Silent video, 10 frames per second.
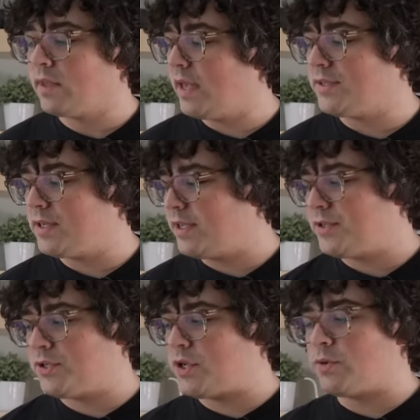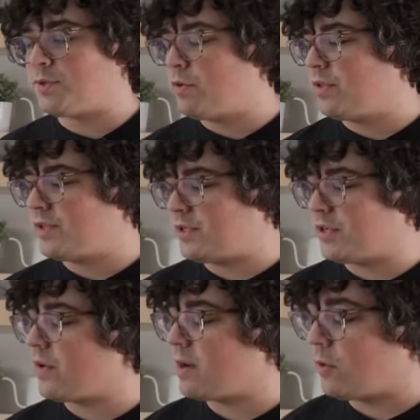It's so smooth and it's
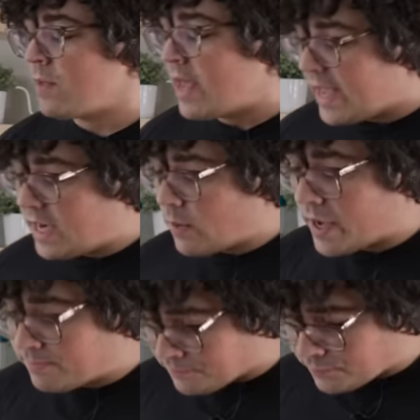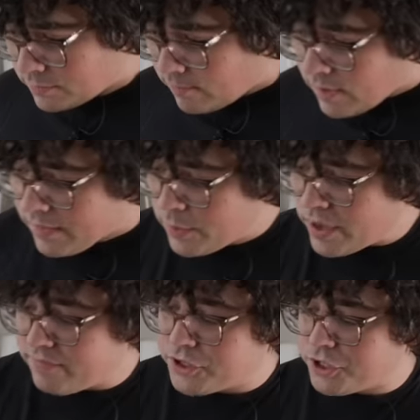incredible. Anyway, then we
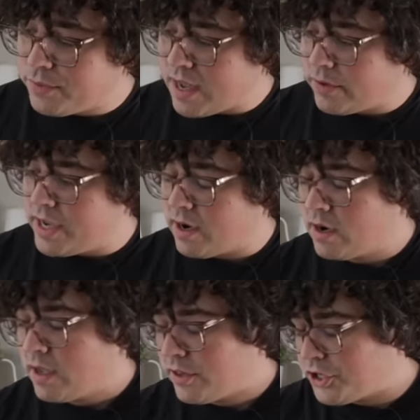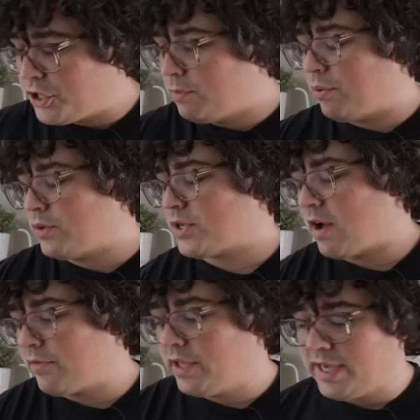have the chute down here. The chute pulls
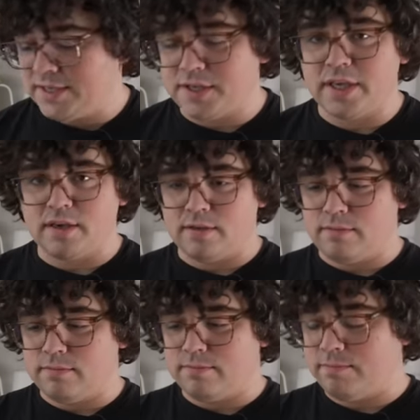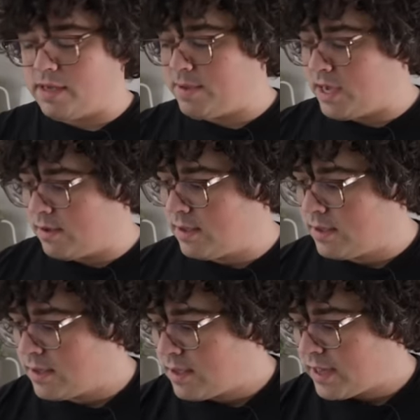off really easily, bing, bing,
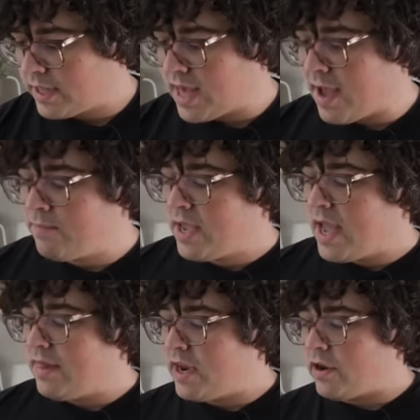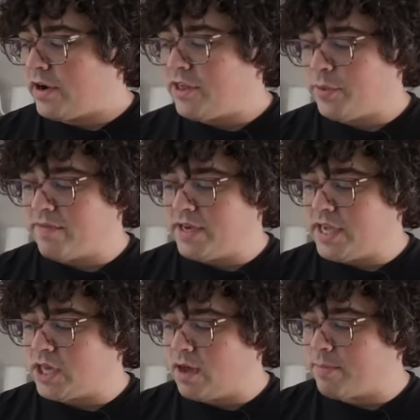like that. And then underneath we have a
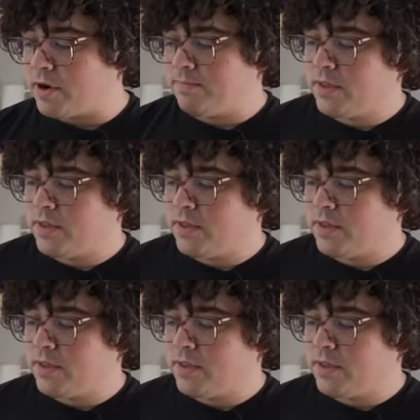declumper.